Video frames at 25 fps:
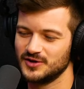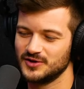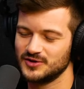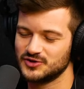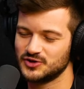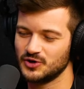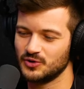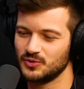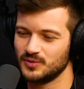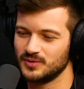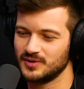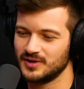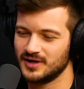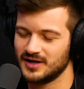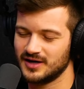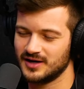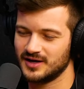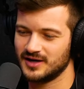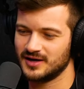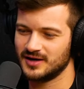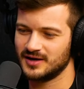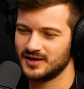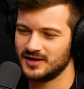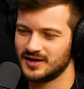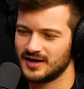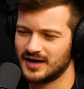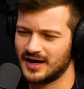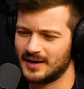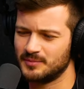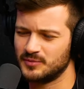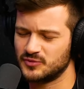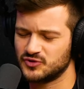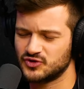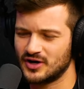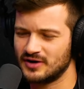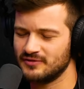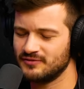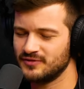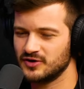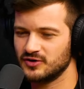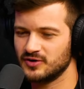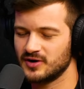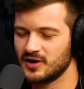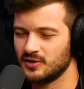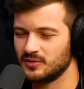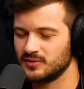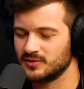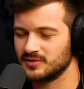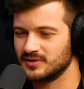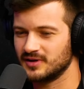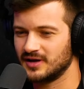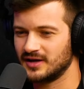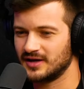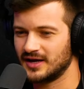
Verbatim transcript: So uh, I'm trying to figure out.